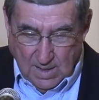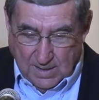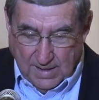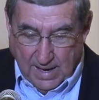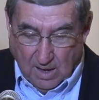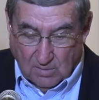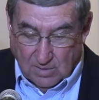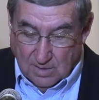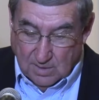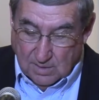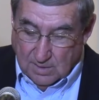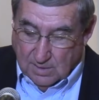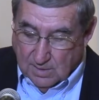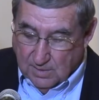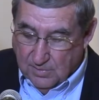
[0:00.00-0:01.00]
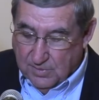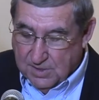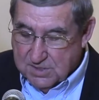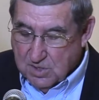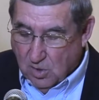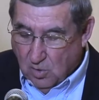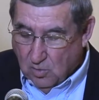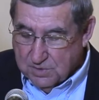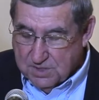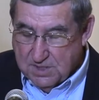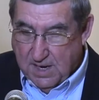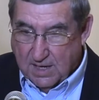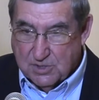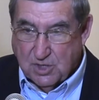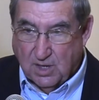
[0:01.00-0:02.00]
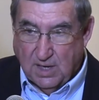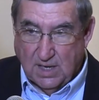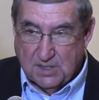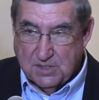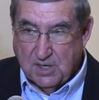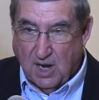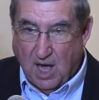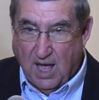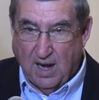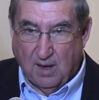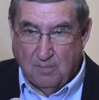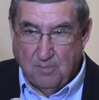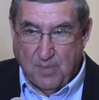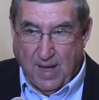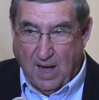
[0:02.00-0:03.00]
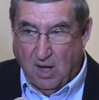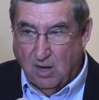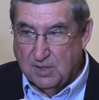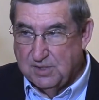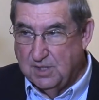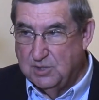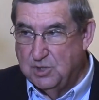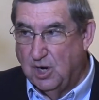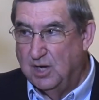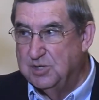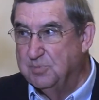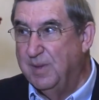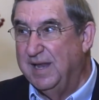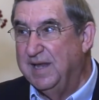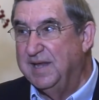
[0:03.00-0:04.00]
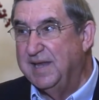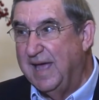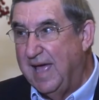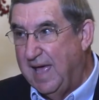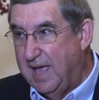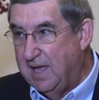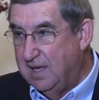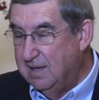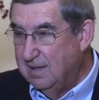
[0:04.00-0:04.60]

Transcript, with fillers: Now, this whole section is not about Judgment Day.